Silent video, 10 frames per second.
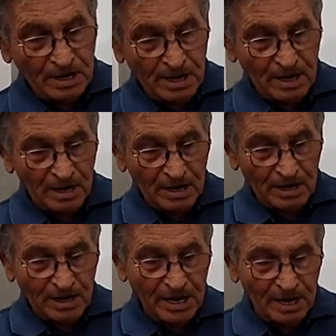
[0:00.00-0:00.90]

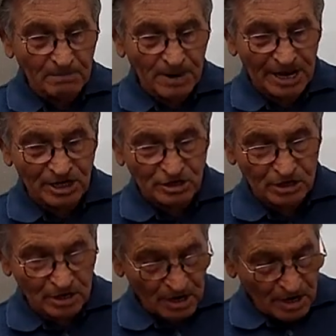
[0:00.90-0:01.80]
Ken
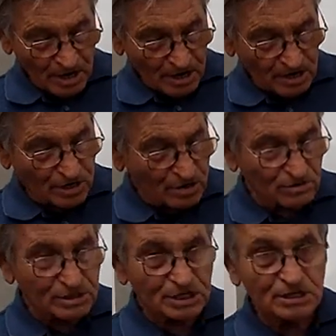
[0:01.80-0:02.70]
Blanchard
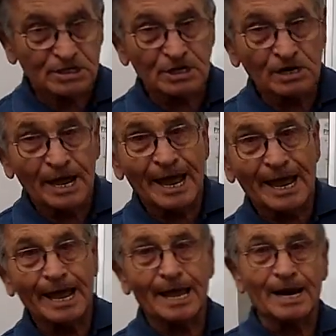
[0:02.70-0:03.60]
uses,
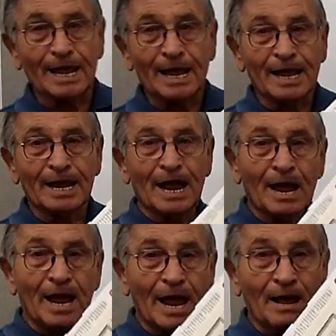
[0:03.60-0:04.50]
and
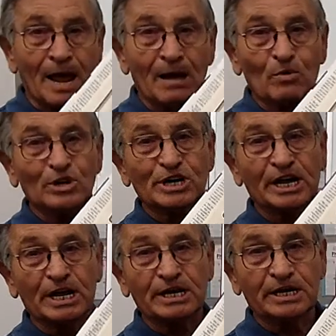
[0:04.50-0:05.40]
I wish I
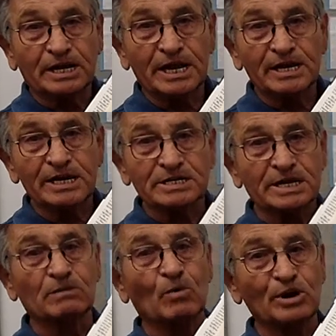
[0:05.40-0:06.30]
could get this
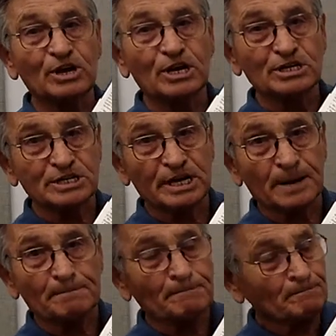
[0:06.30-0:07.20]
in where you could see
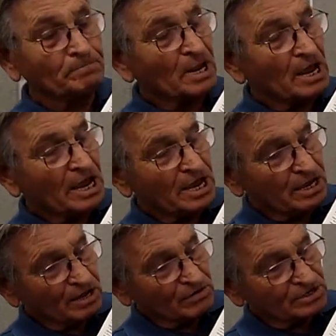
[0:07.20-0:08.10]
it. He
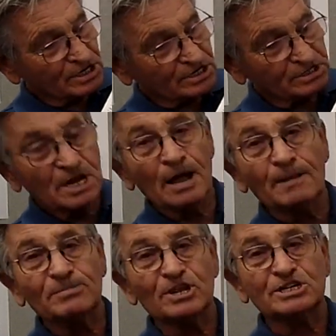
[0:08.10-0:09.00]
uses
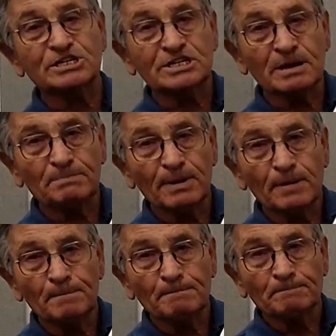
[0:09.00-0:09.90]
the
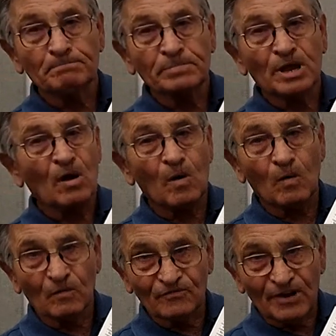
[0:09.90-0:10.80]
simple,
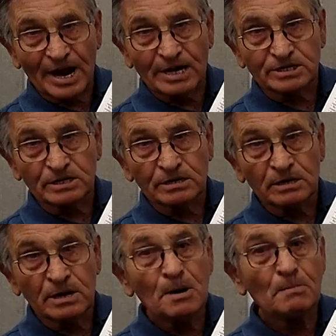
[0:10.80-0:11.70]
old-fashioned,
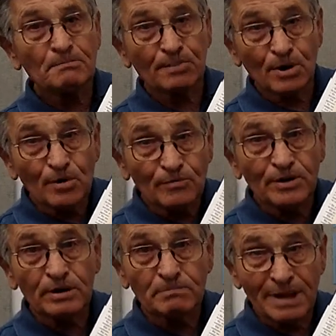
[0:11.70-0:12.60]

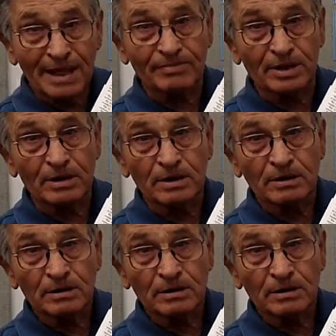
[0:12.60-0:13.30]
proven method